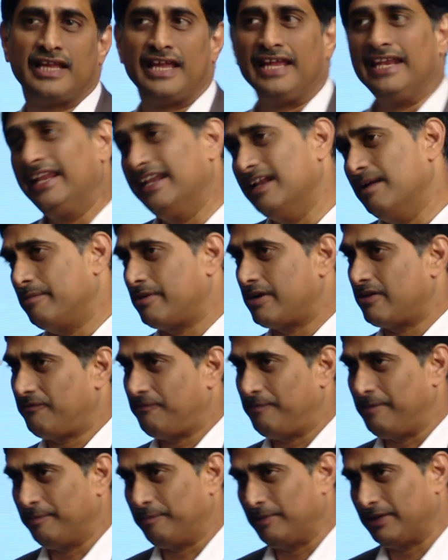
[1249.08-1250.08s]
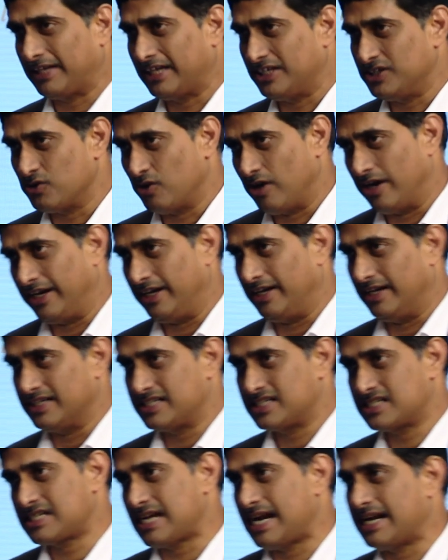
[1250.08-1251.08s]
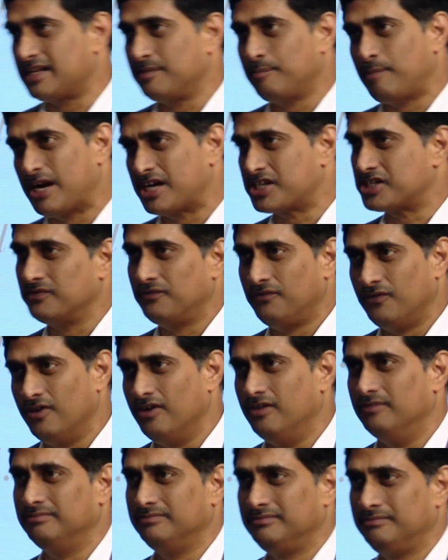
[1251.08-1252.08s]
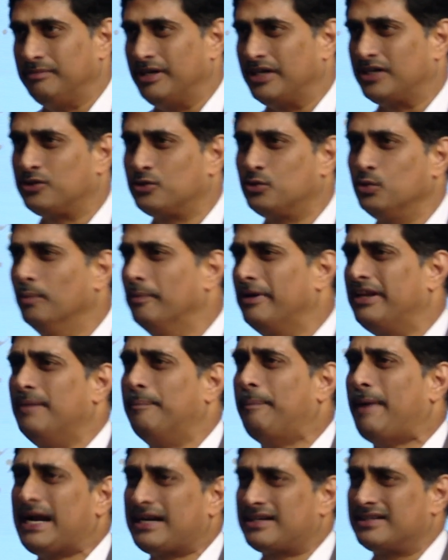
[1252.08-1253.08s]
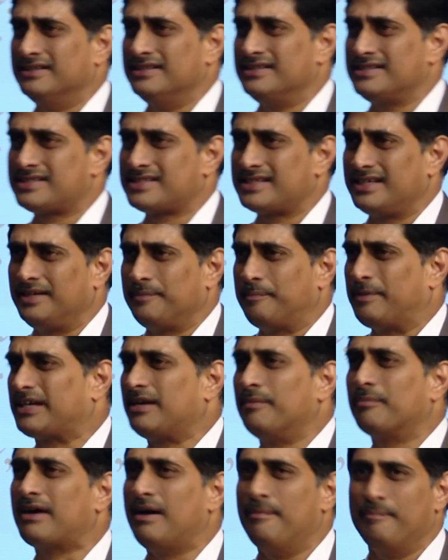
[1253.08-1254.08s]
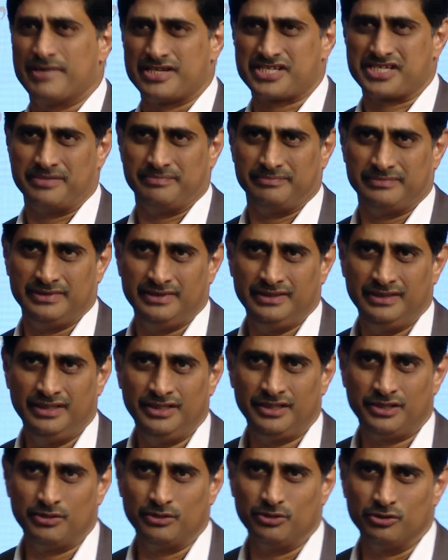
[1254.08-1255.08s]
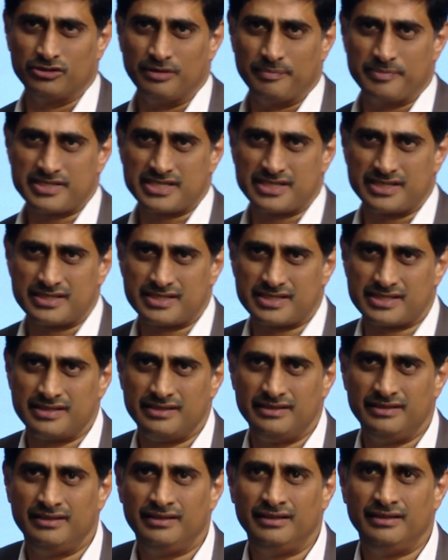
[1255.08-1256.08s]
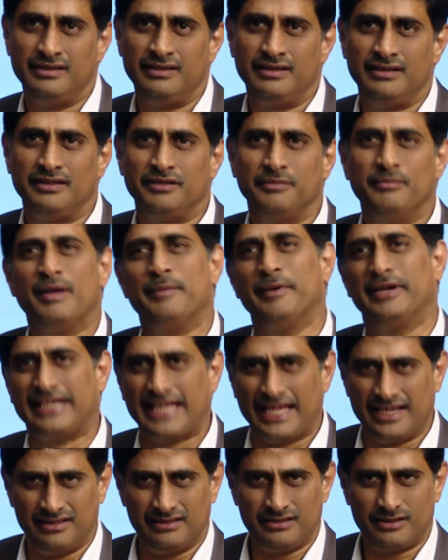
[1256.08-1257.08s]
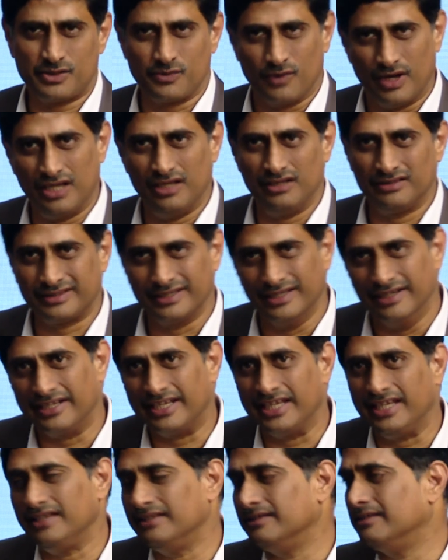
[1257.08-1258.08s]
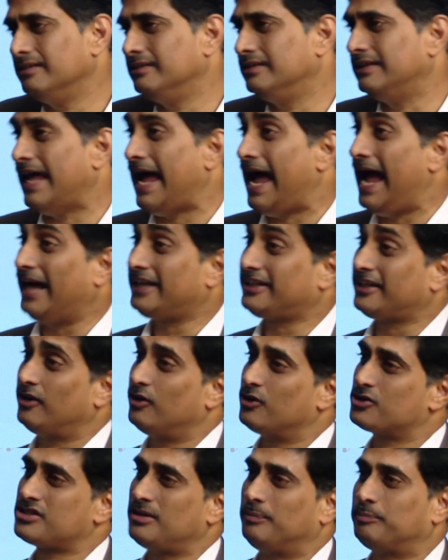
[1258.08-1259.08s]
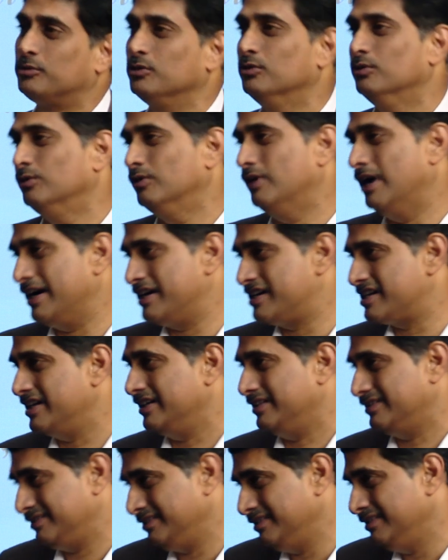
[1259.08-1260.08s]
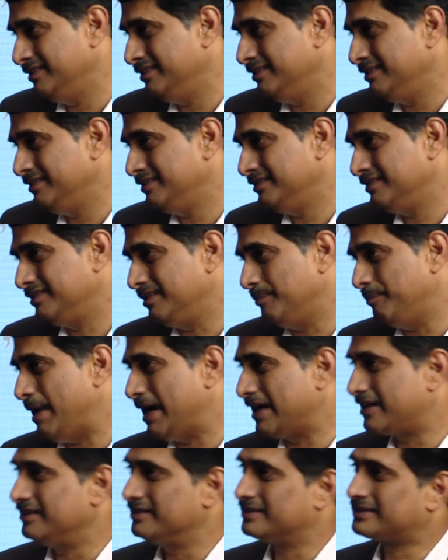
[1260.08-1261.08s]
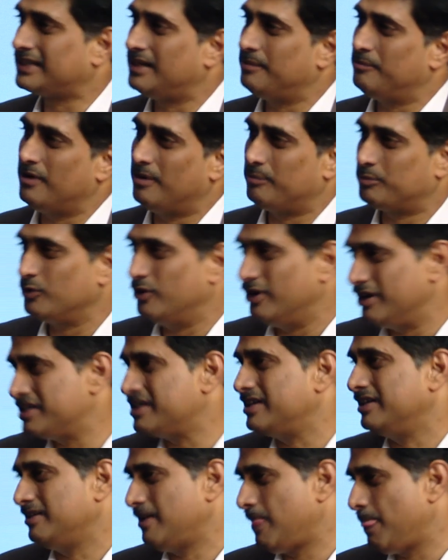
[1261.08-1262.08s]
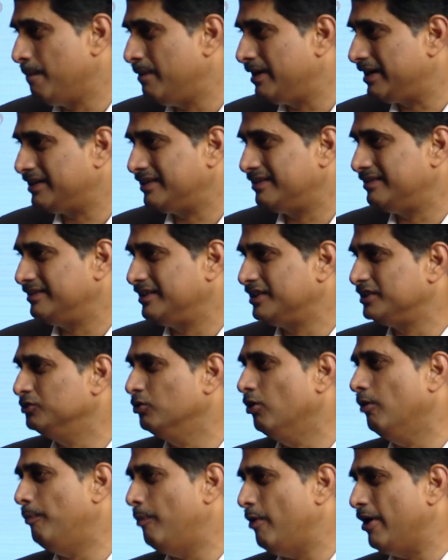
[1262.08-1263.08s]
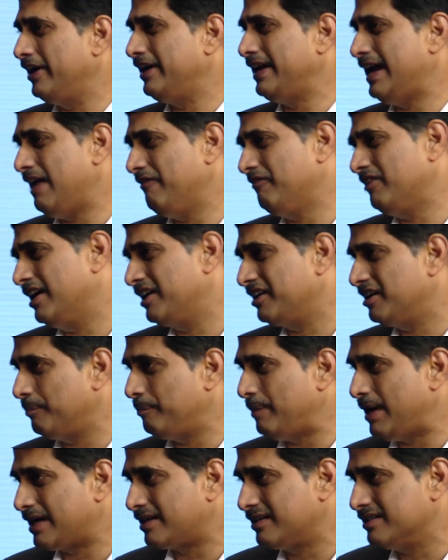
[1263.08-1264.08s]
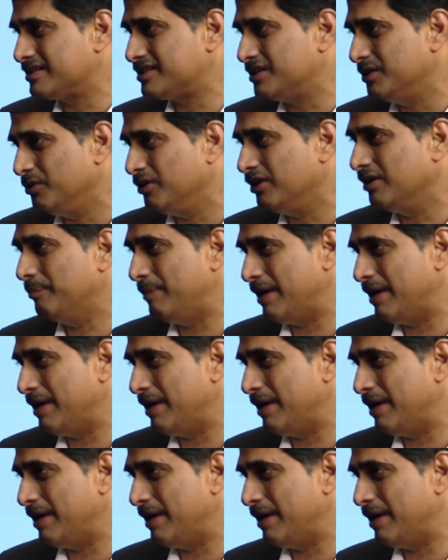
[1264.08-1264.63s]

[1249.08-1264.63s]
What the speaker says: Any number of people can join and start a partnership firm. But too many partners, it becomes cumbersome to do the business. Maybe 10, 12, 30. The Act allows up to 100. The partners can be up to 100. But there is no point having 100 partners and doing